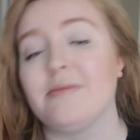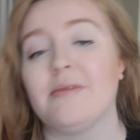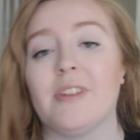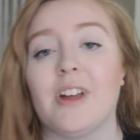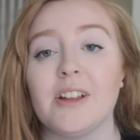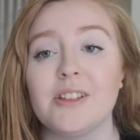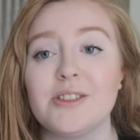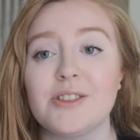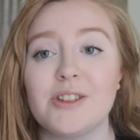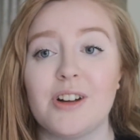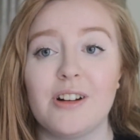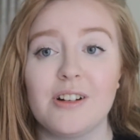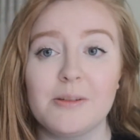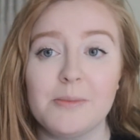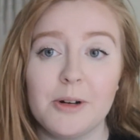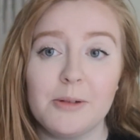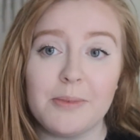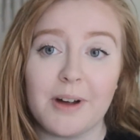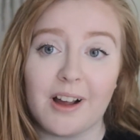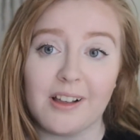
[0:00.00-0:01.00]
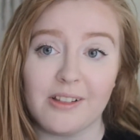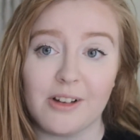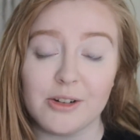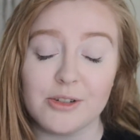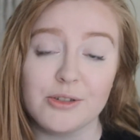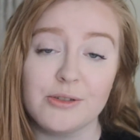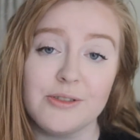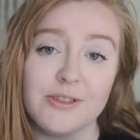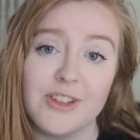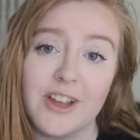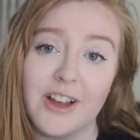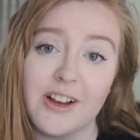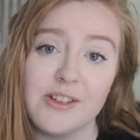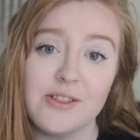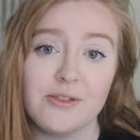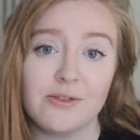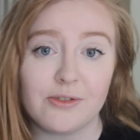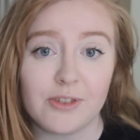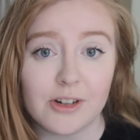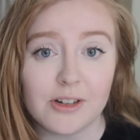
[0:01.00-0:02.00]
let's talk about biological sex
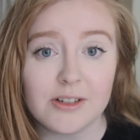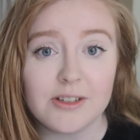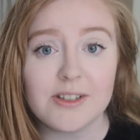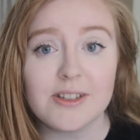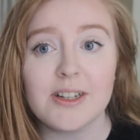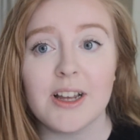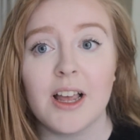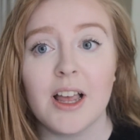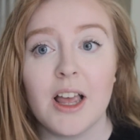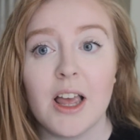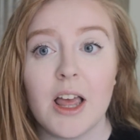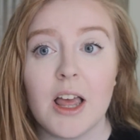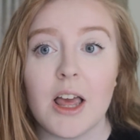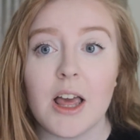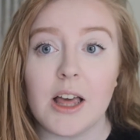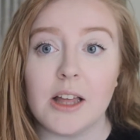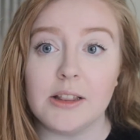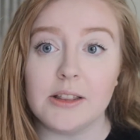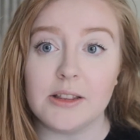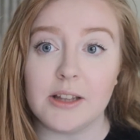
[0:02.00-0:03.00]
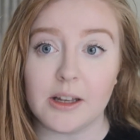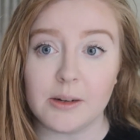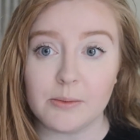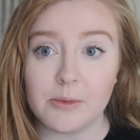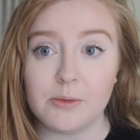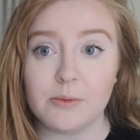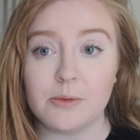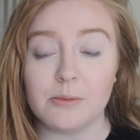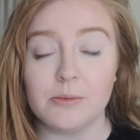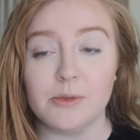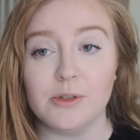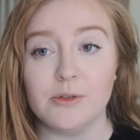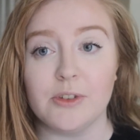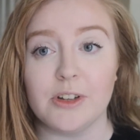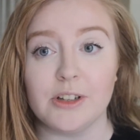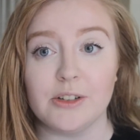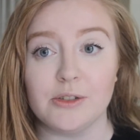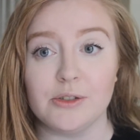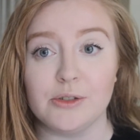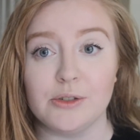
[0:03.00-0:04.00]
first, and then we will move
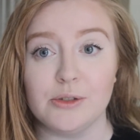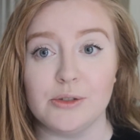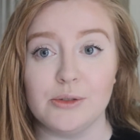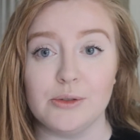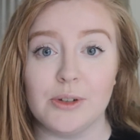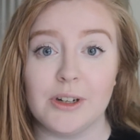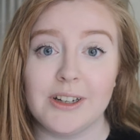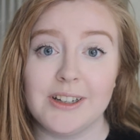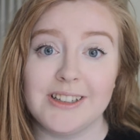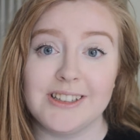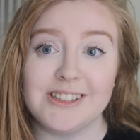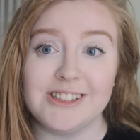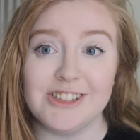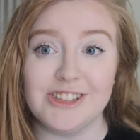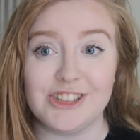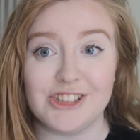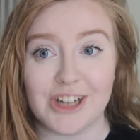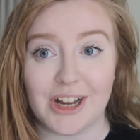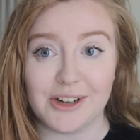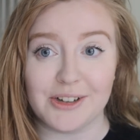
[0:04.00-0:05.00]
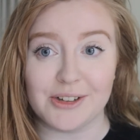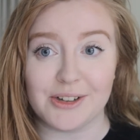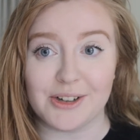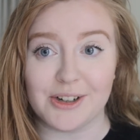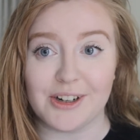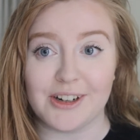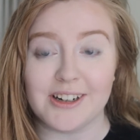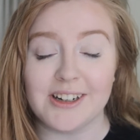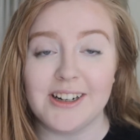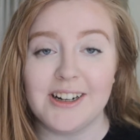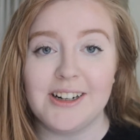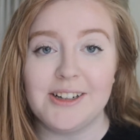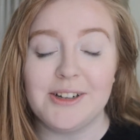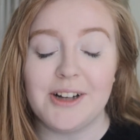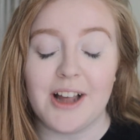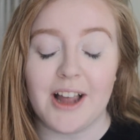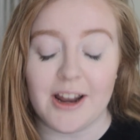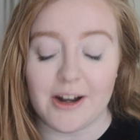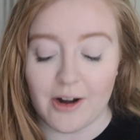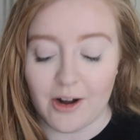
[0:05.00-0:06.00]
into gender
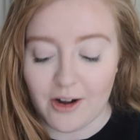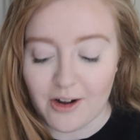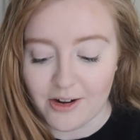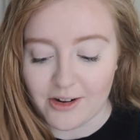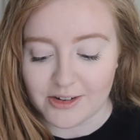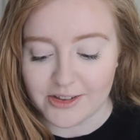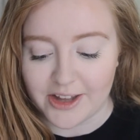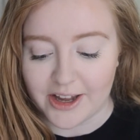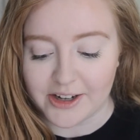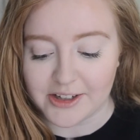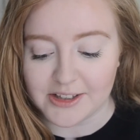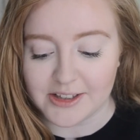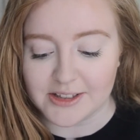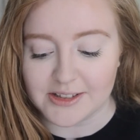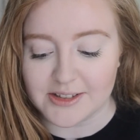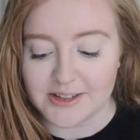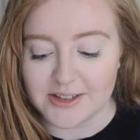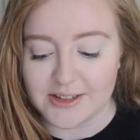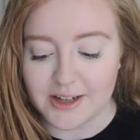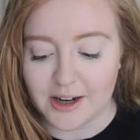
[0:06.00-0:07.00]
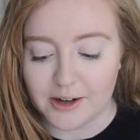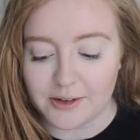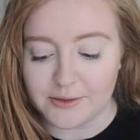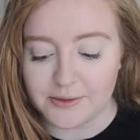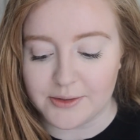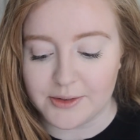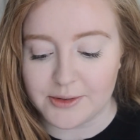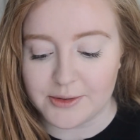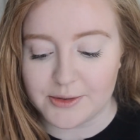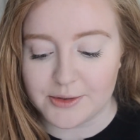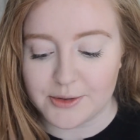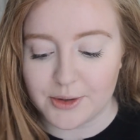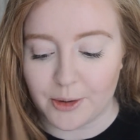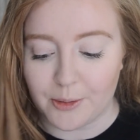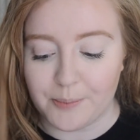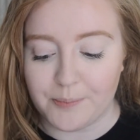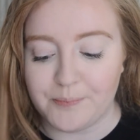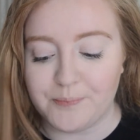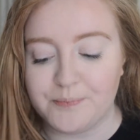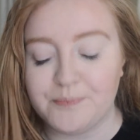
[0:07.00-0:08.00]
and all that good stuff. So,
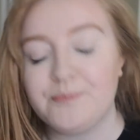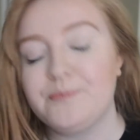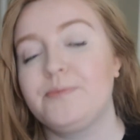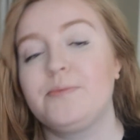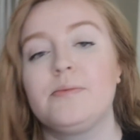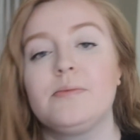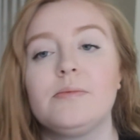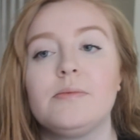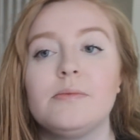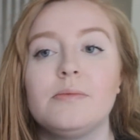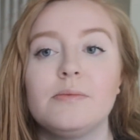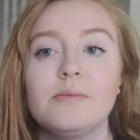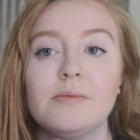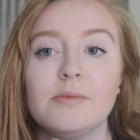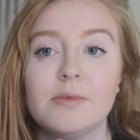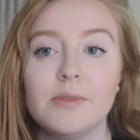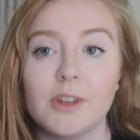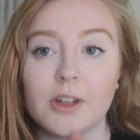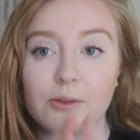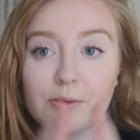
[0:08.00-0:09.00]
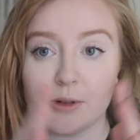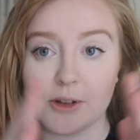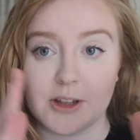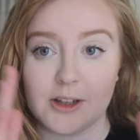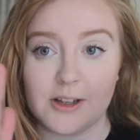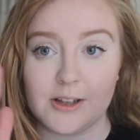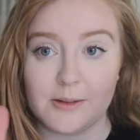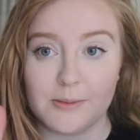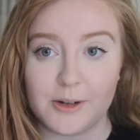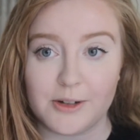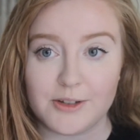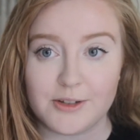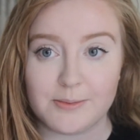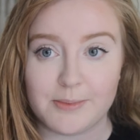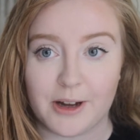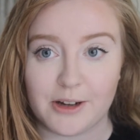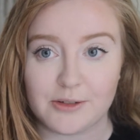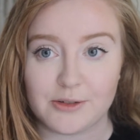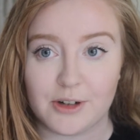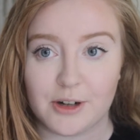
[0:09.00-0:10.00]
if we're thinking about a
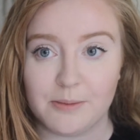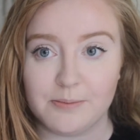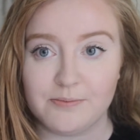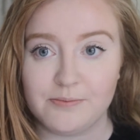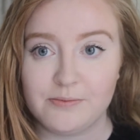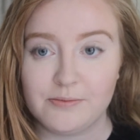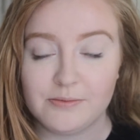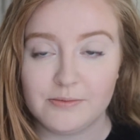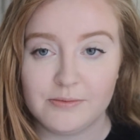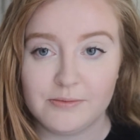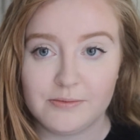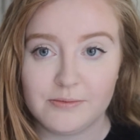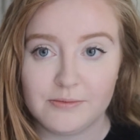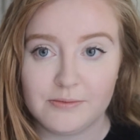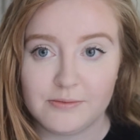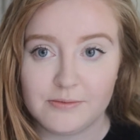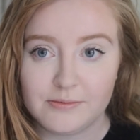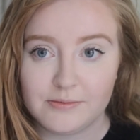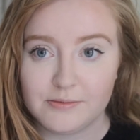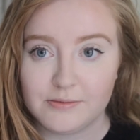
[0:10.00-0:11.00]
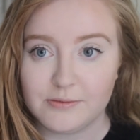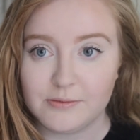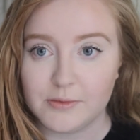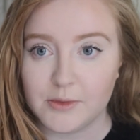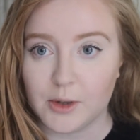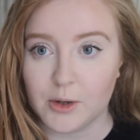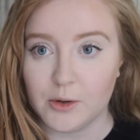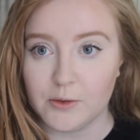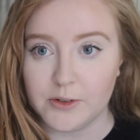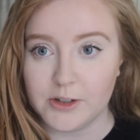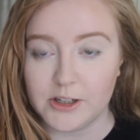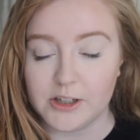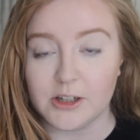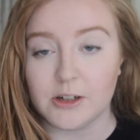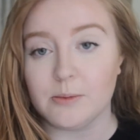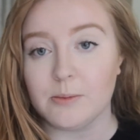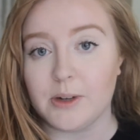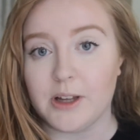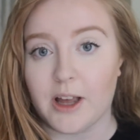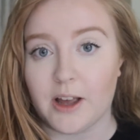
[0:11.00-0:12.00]
spectrum, over here
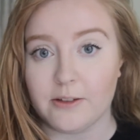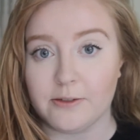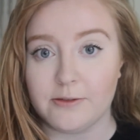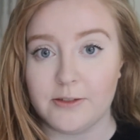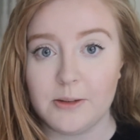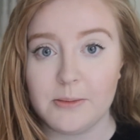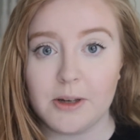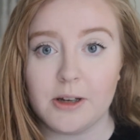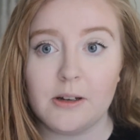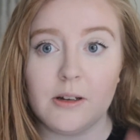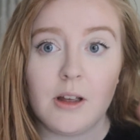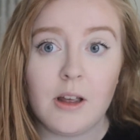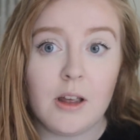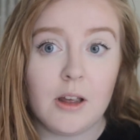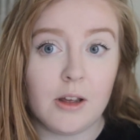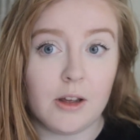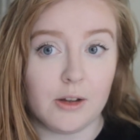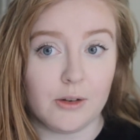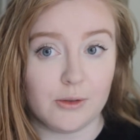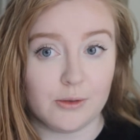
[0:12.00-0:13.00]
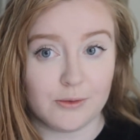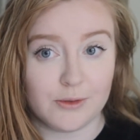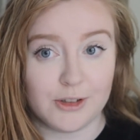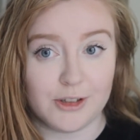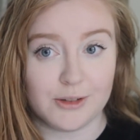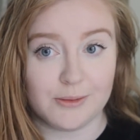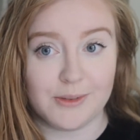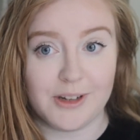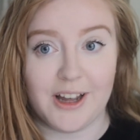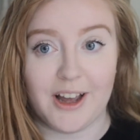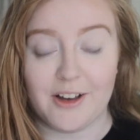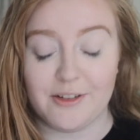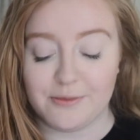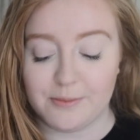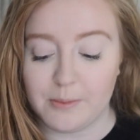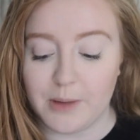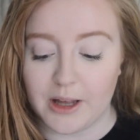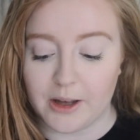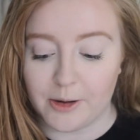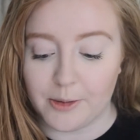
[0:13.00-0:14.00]
we have female, and over here we have
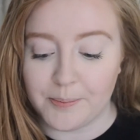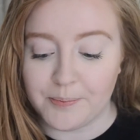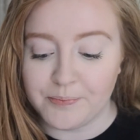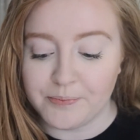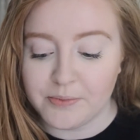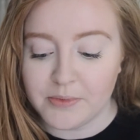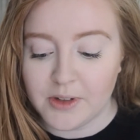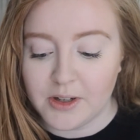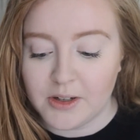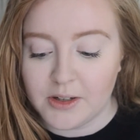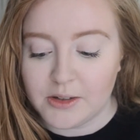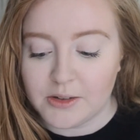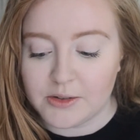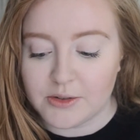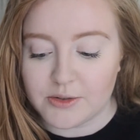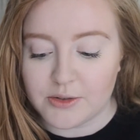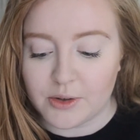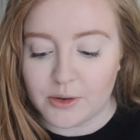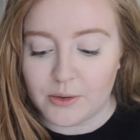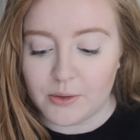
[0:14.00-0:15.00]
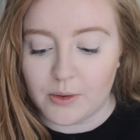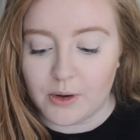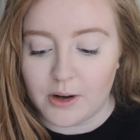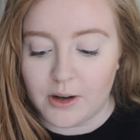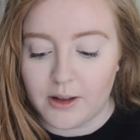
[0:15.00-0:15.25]
male. So,